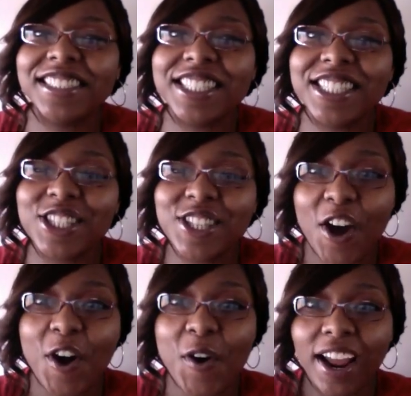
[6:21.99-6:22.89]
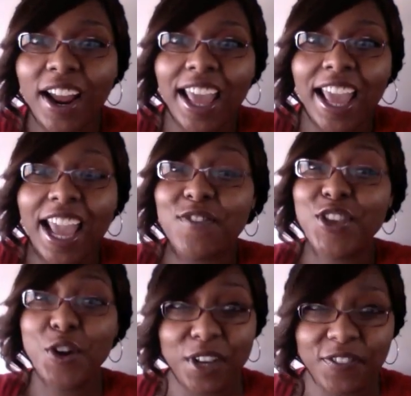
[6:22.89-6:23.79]
So, if
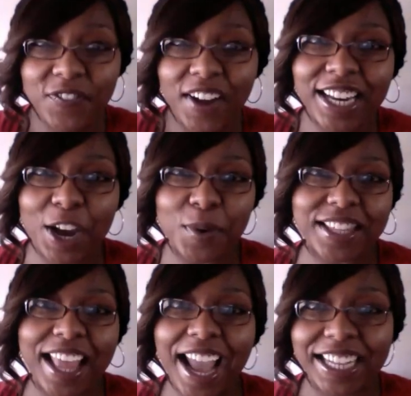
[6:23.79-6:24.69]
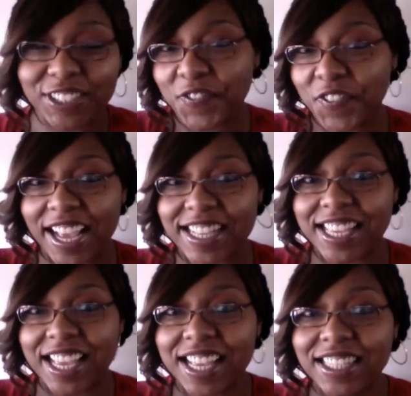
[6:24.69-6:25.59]
you want to find out what the action phase
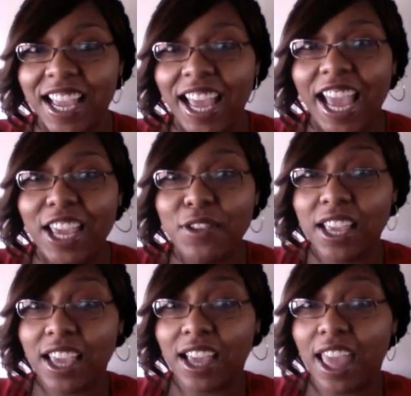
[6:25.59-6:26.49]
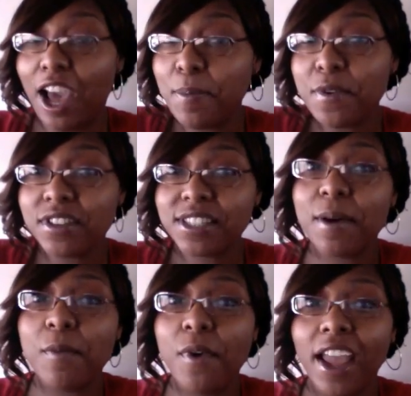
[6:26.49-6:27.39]
is and you think it can help you in
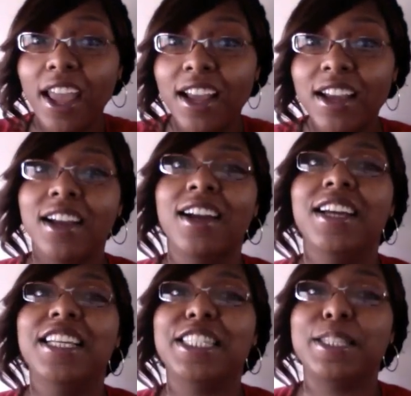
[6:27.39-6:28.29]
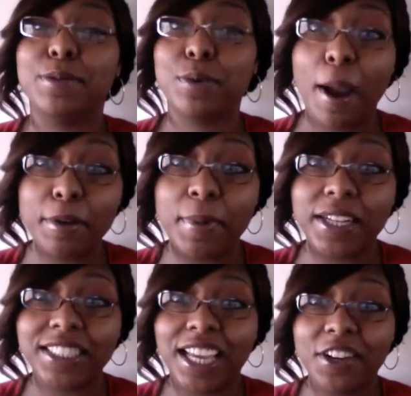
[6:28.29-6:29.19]
some way, then subscribe to my
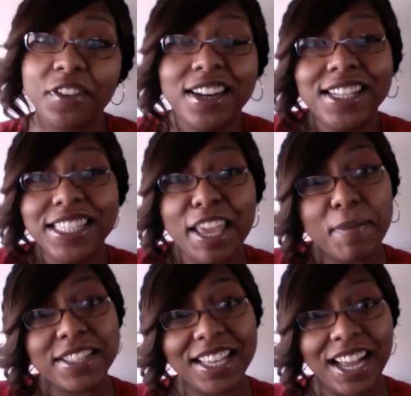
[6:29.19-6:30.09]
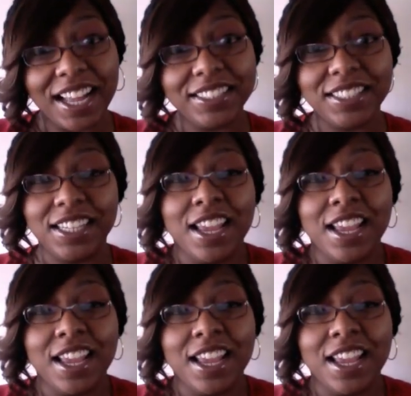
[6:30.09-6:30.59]
channel and let's keep in touch.